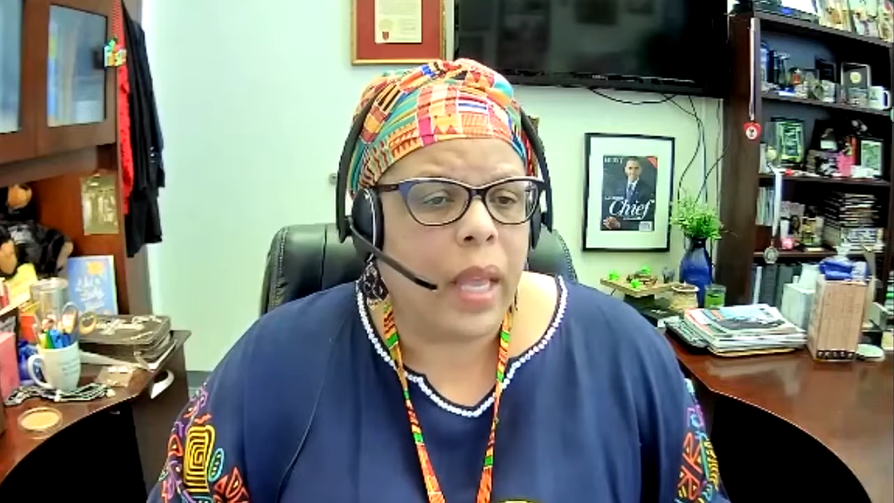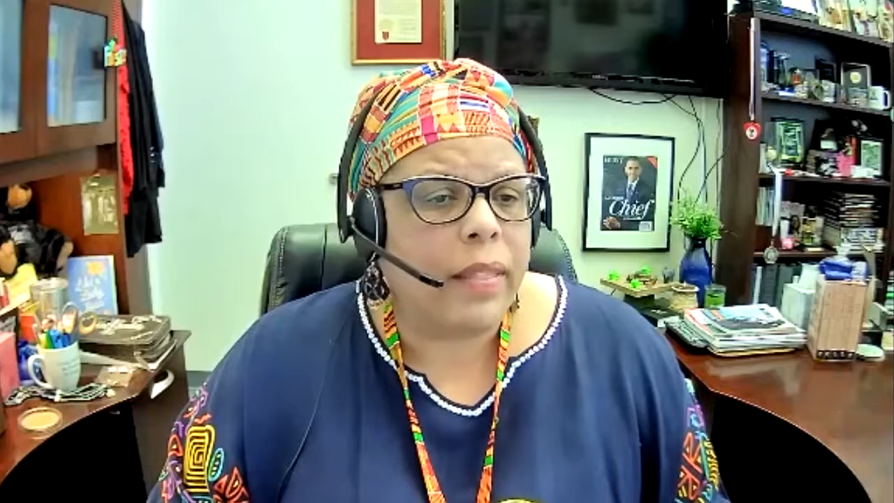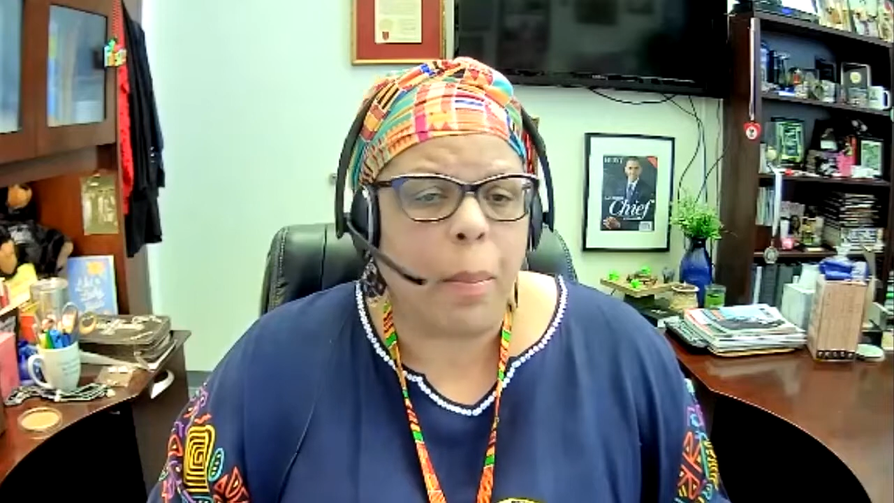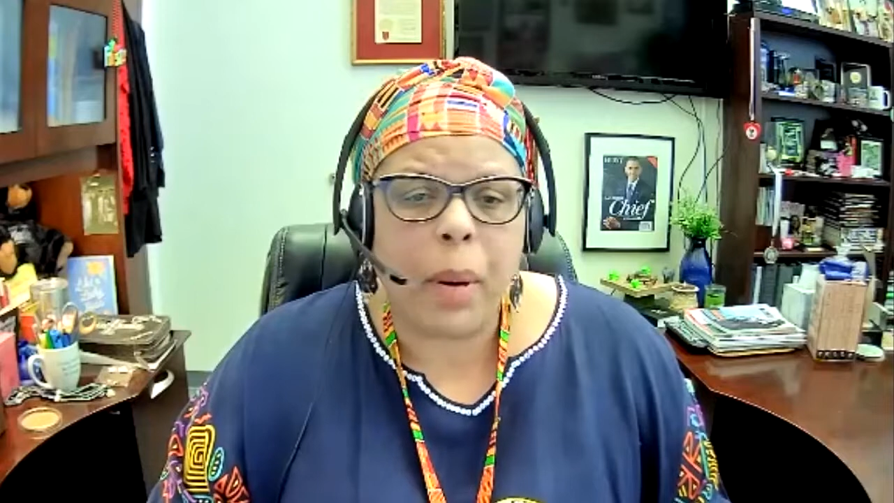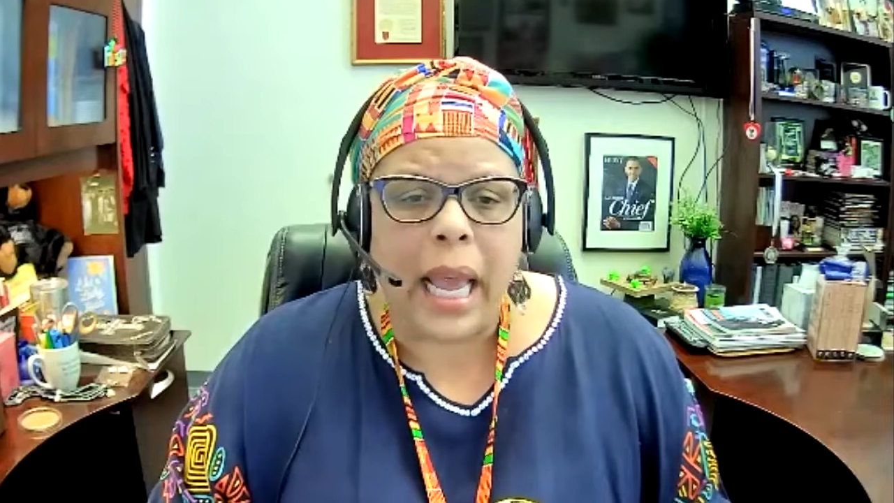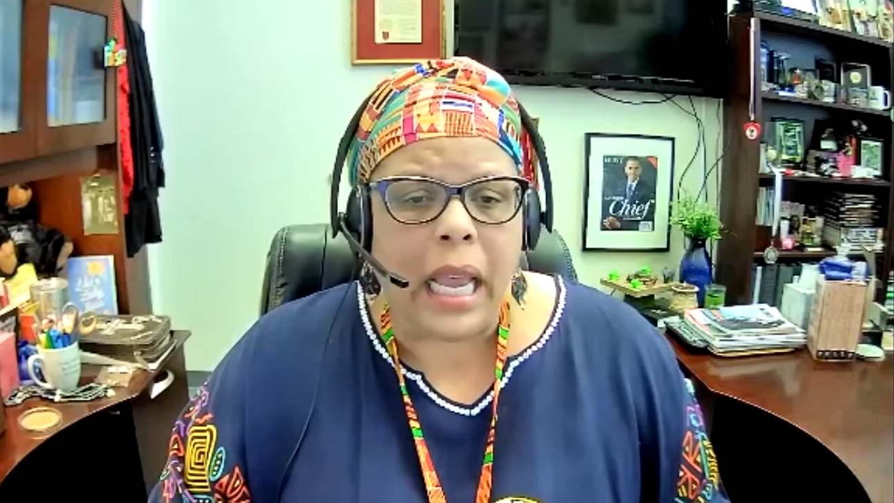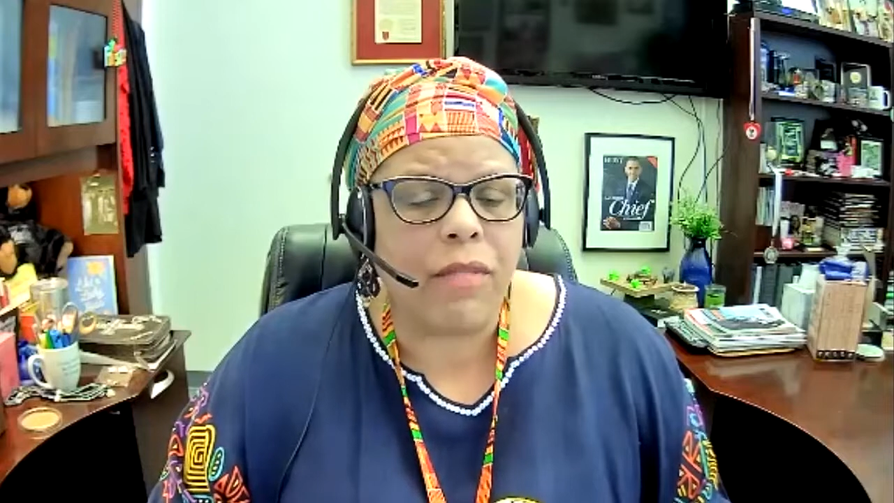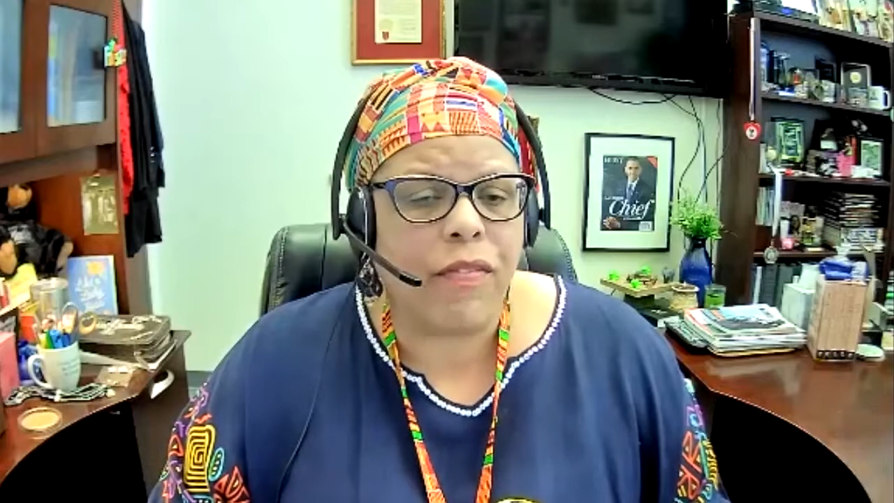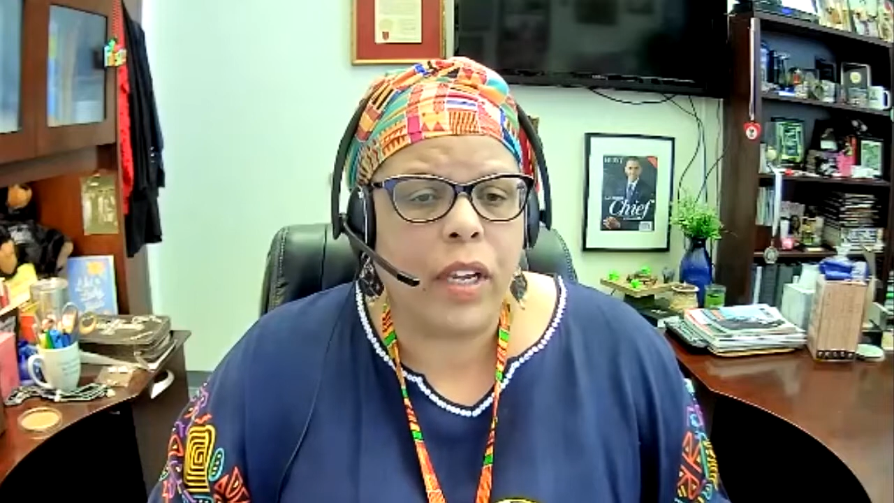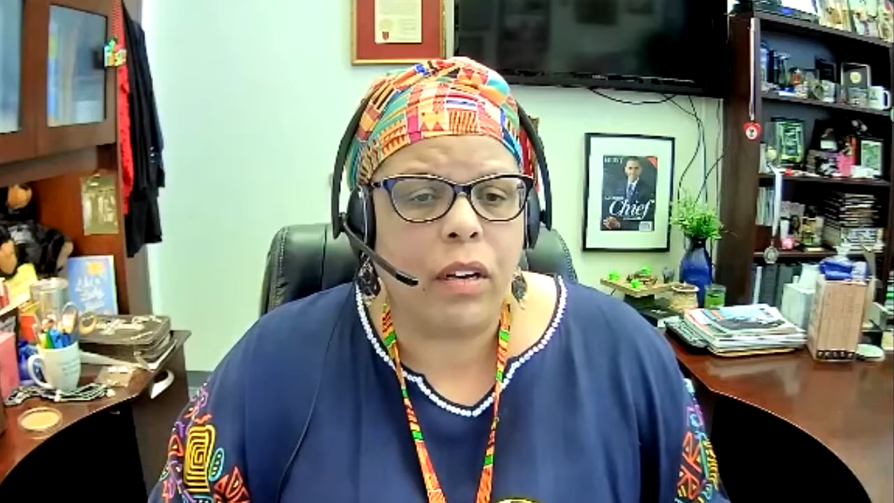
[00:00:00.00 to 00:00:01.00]
The
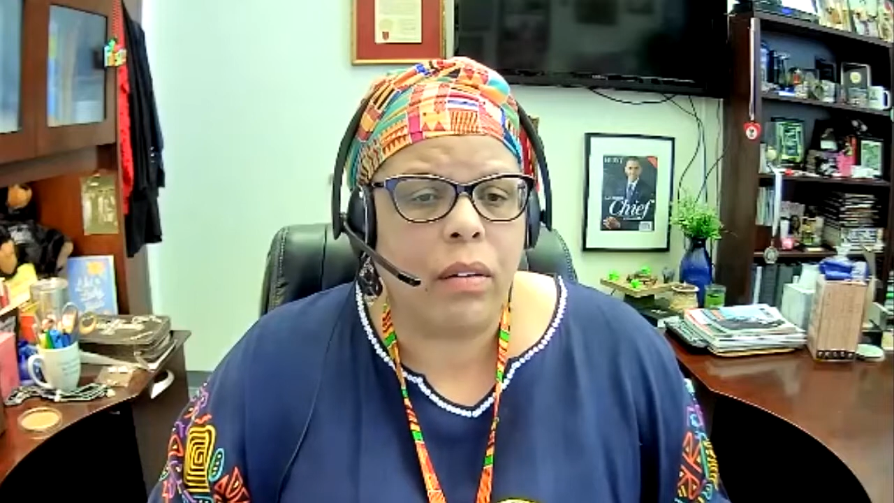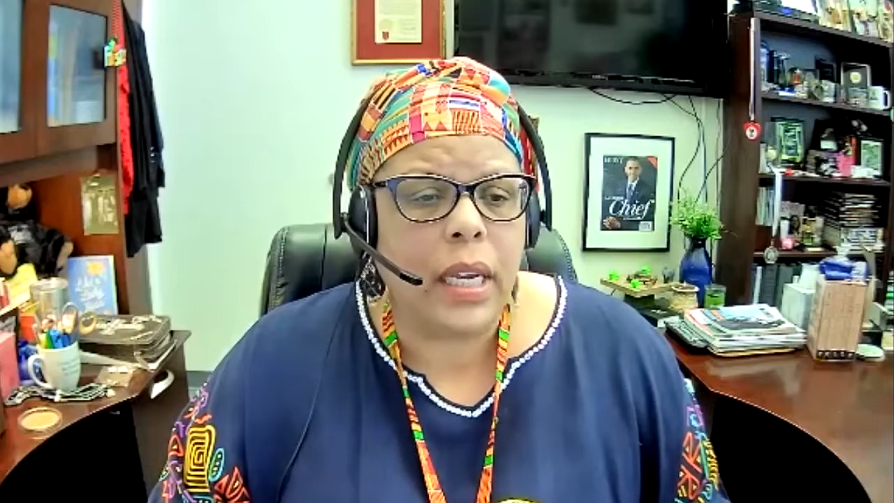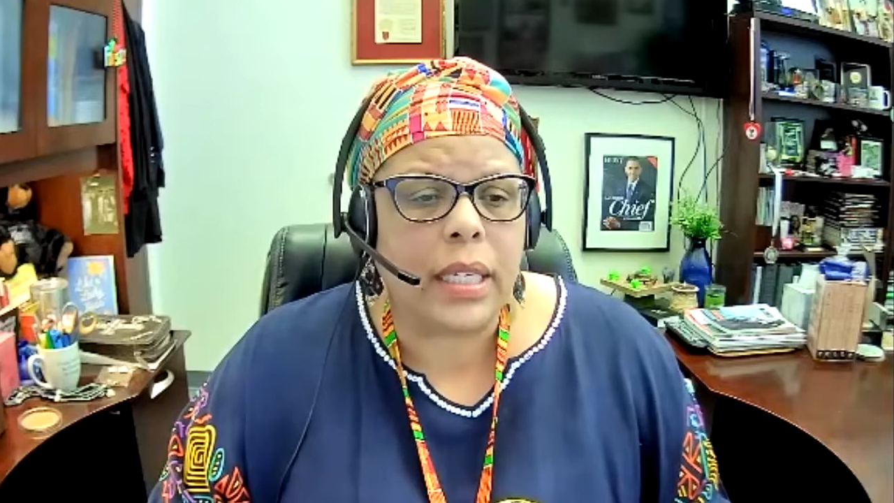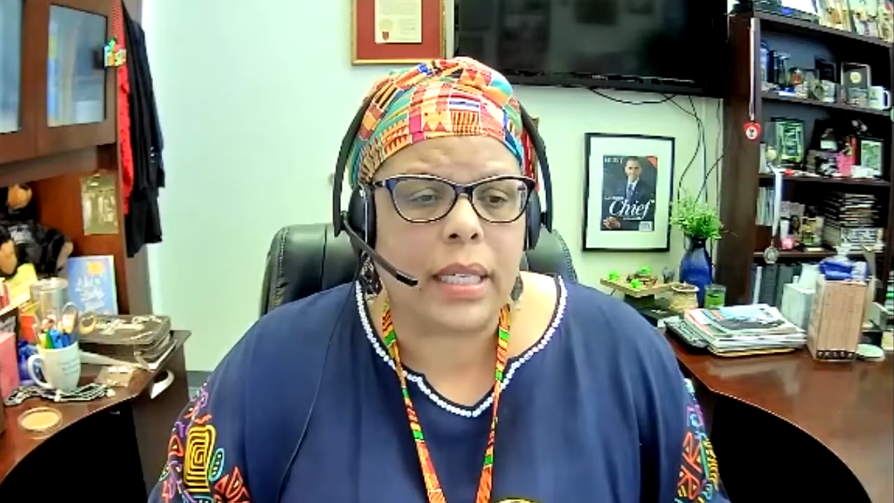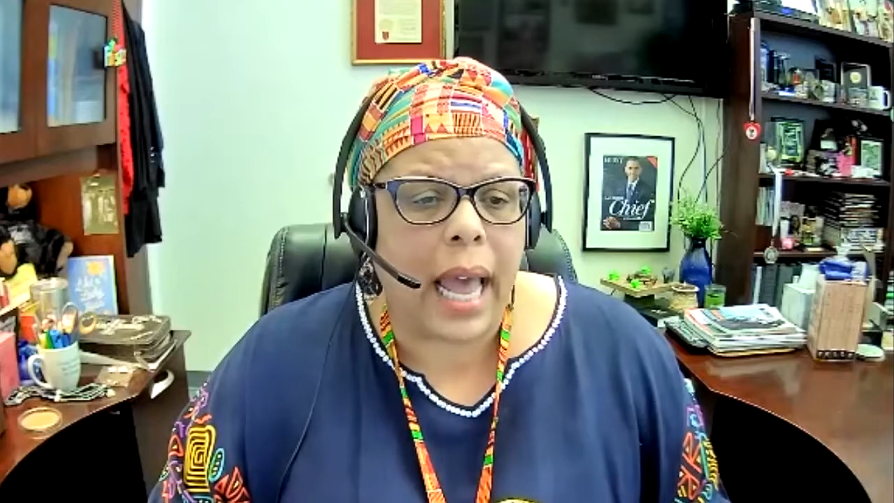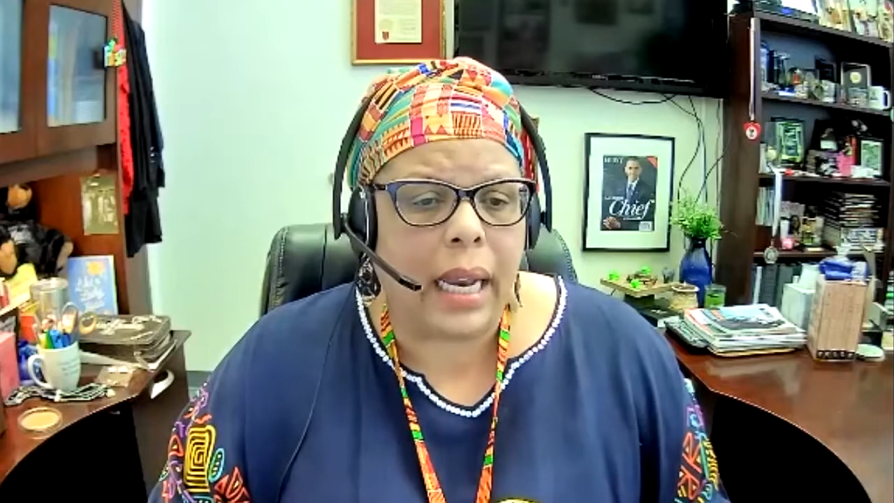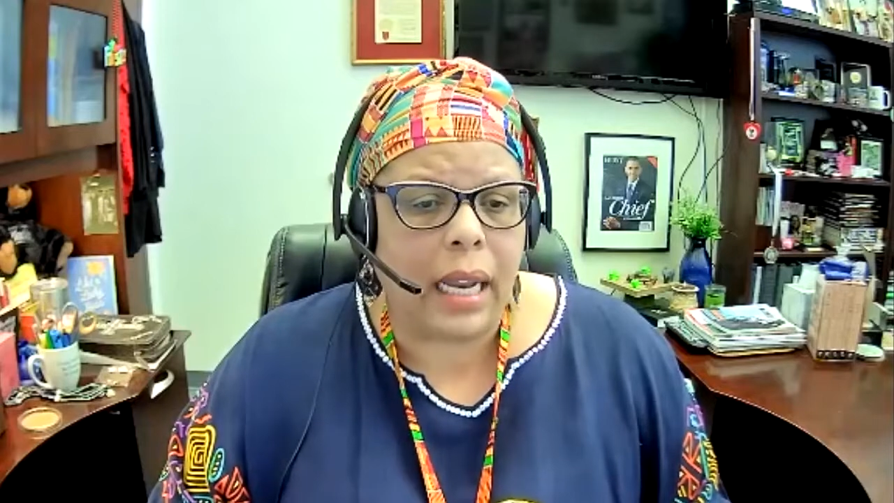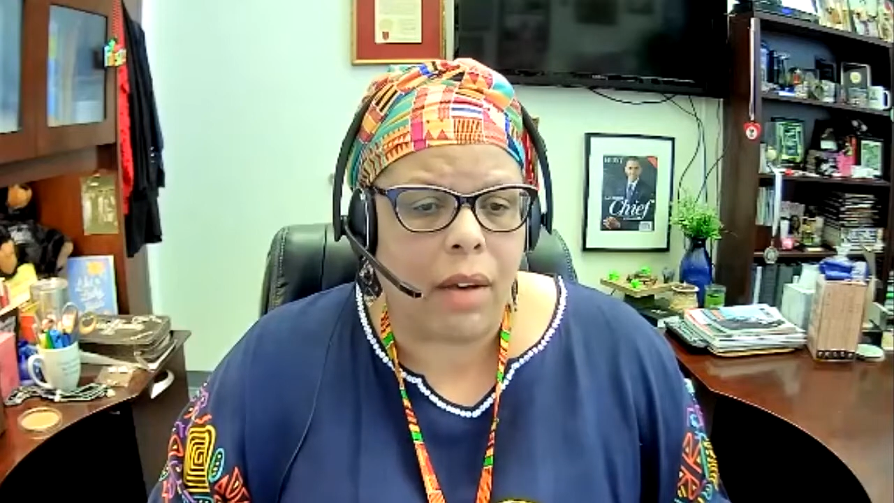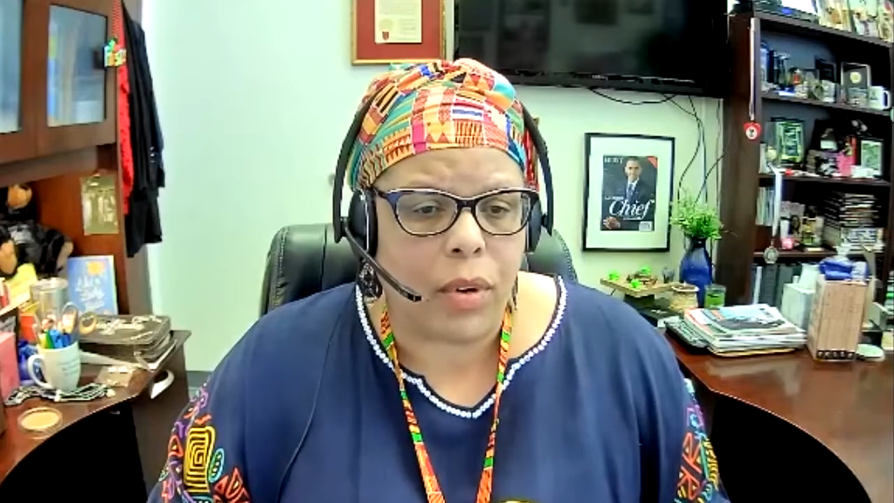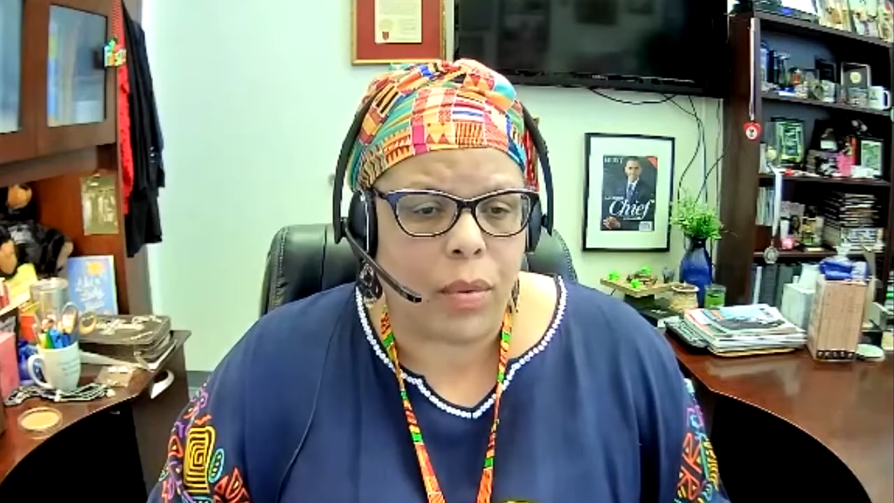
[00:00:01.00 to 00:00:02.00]
playing field is not
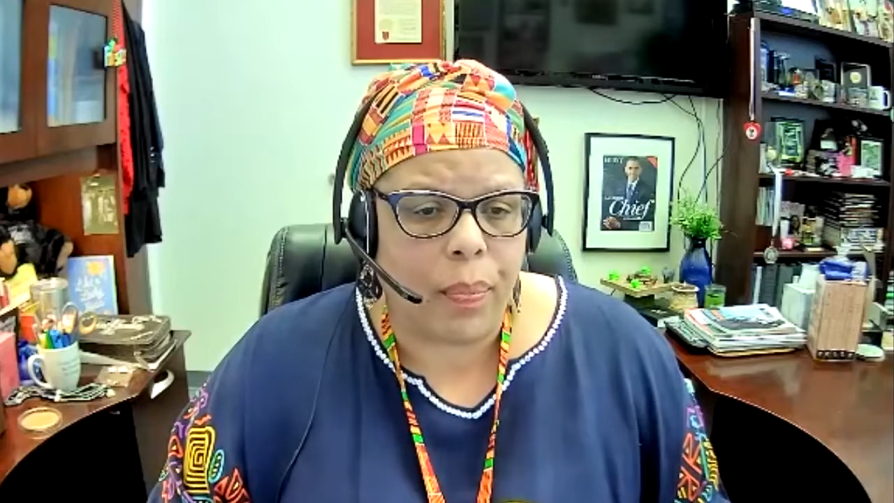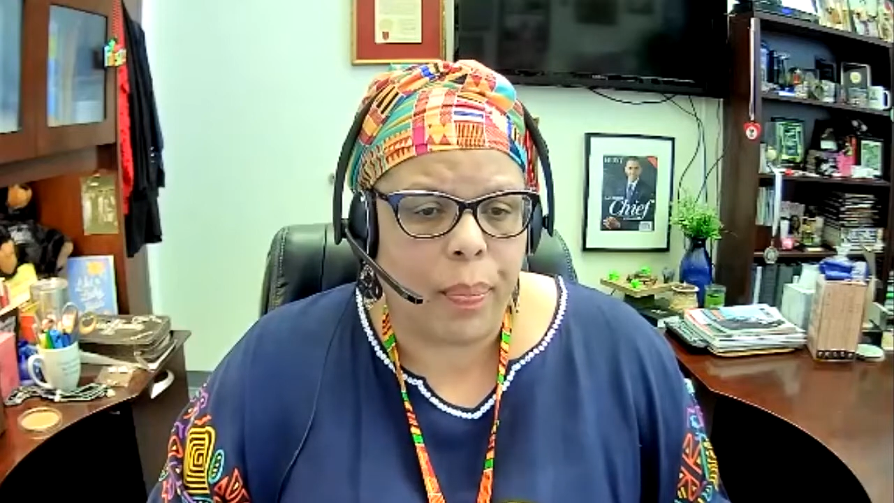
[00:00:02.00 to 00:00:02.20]
level.